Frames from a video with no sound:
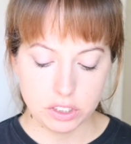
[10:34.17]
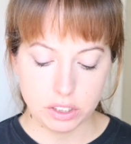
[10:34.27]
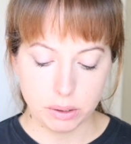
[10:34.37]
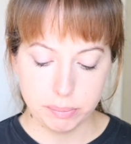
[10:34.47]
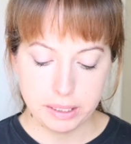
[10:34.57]
You
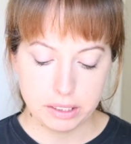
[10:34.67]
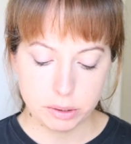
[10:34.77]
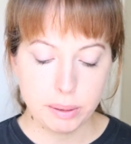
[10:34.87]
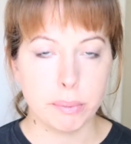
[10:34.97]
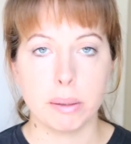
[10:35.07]
know, there's
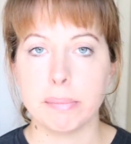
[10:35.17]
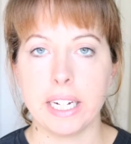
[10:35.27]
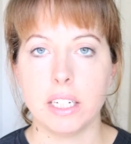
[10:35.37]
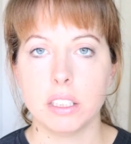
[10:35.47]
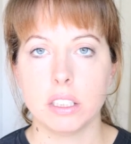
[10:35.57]
people that
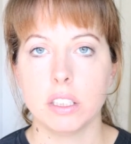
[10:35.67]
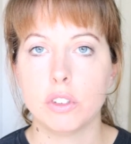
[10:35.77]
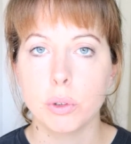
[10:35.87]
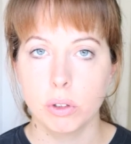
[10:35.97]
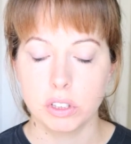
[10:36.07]
make
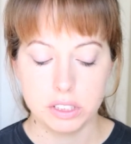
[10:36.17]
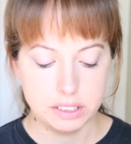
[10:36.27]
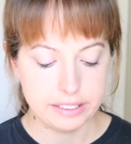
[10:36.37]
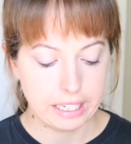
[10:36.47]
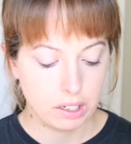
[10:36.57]
tools to
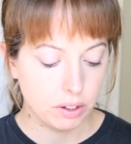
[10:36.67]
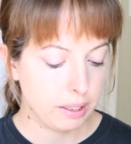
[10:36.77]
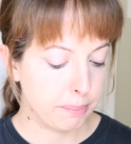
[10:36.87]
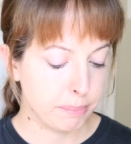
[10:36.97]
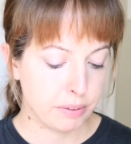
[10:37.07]
sell,
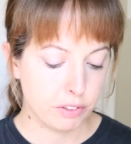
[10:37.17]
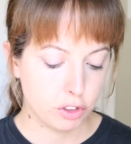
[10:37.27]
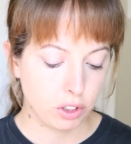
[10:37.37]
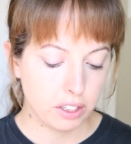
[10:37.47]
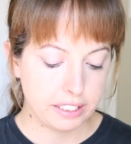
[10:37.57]
um, but if you're
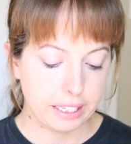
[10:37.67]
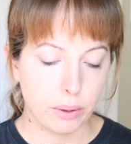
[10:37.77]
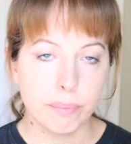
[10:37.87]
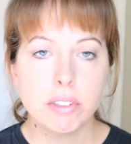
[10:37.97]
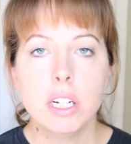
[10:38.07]
starting
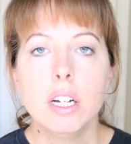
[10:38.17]
out,